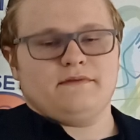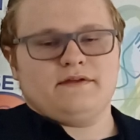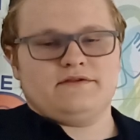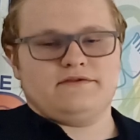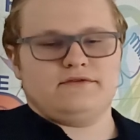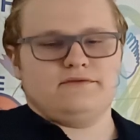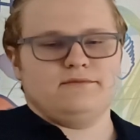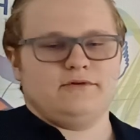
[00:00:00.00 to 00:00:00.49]

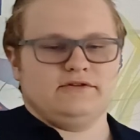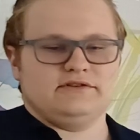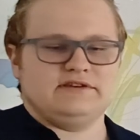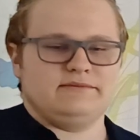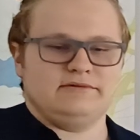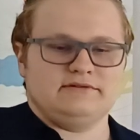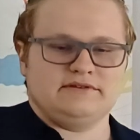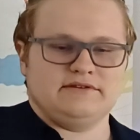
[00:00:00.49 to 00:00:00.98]
through
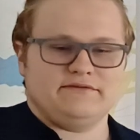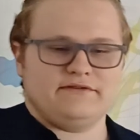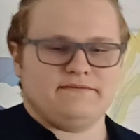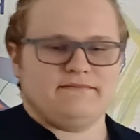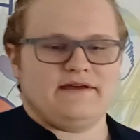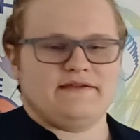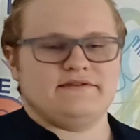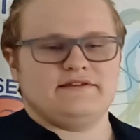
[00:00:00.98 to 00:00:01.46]
multiple
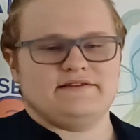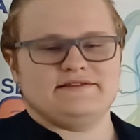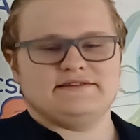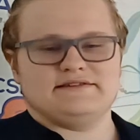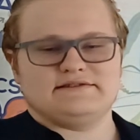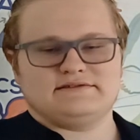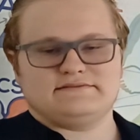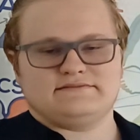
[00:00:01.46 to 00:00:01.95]
different
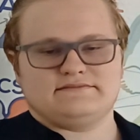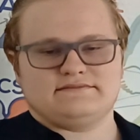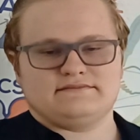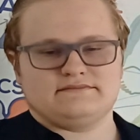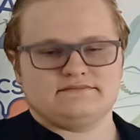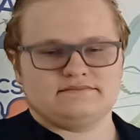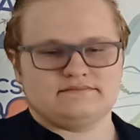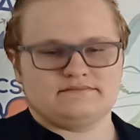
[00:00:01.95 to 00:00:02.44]
methods.
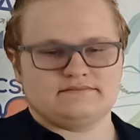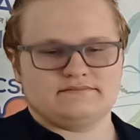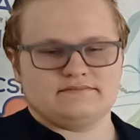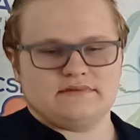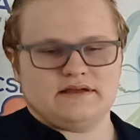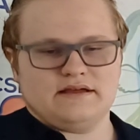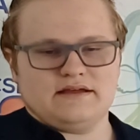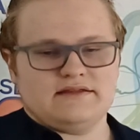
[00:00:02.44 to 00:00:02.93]

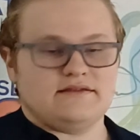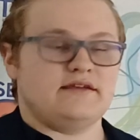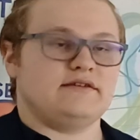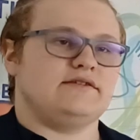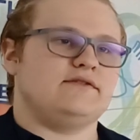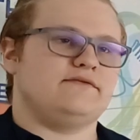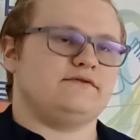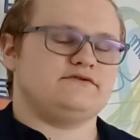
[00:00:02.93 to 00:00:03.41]
Thank
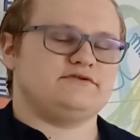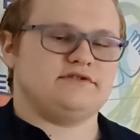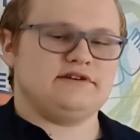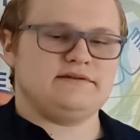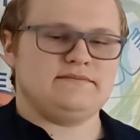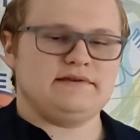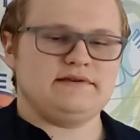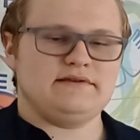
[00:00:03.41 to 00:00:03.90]
you for
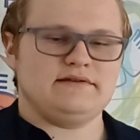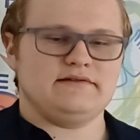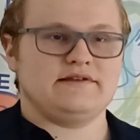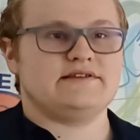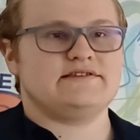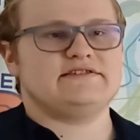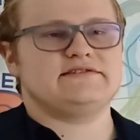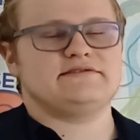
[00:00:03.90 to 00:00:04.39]
joining me.
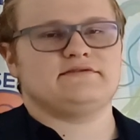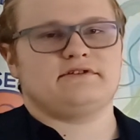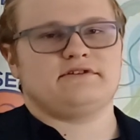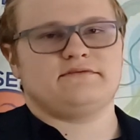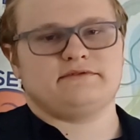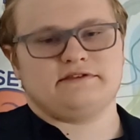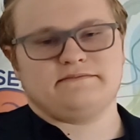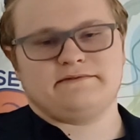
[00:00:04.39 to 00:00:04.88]
Let's start
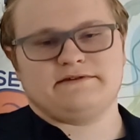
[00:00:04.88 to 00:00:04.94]
with the